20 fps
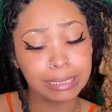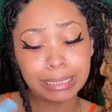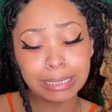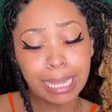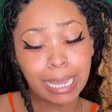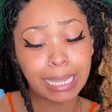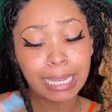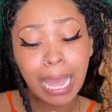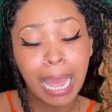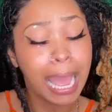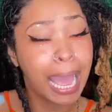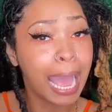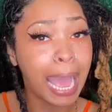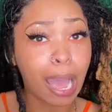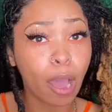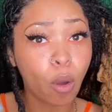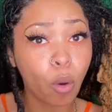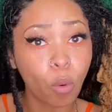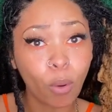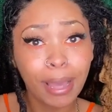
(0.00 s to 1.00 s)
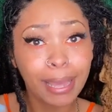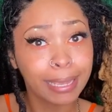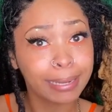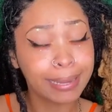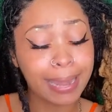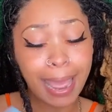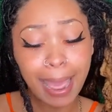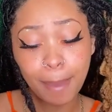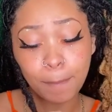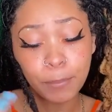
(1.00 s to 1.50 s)
it to stay out,
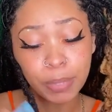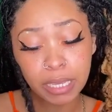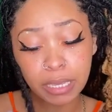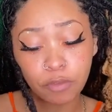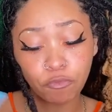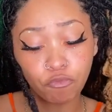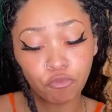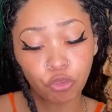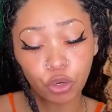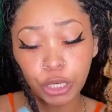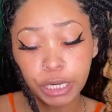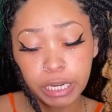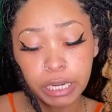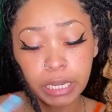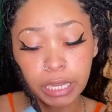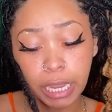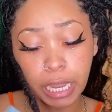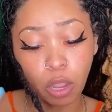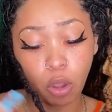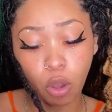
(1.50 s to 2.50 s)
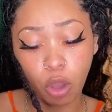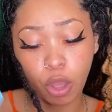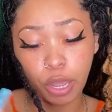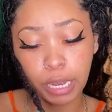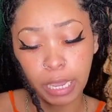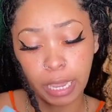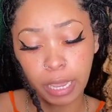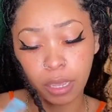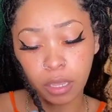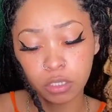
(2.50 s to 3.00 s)
nappy, free, and all
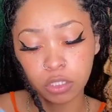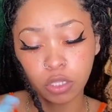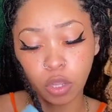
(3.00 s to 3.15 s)
that.